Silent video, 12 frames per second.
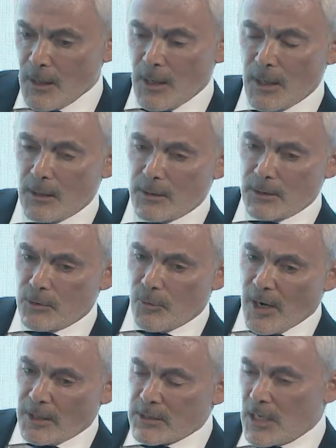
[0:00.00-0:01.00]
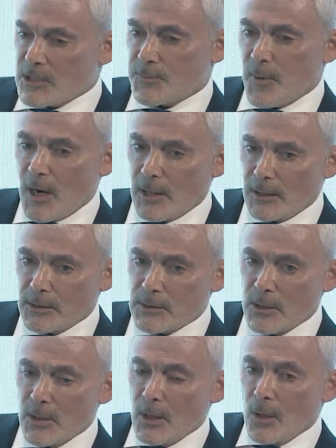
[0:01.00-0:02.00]
and they ran a test pilot
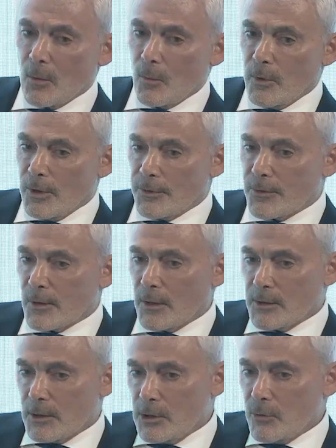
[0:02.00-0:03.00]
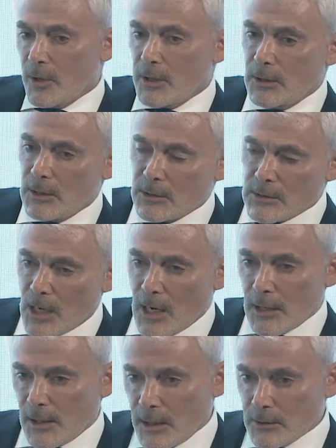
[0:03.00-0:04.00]
with the UAE and
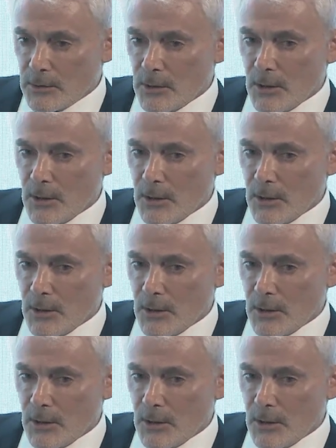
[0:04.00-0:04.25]
Thailand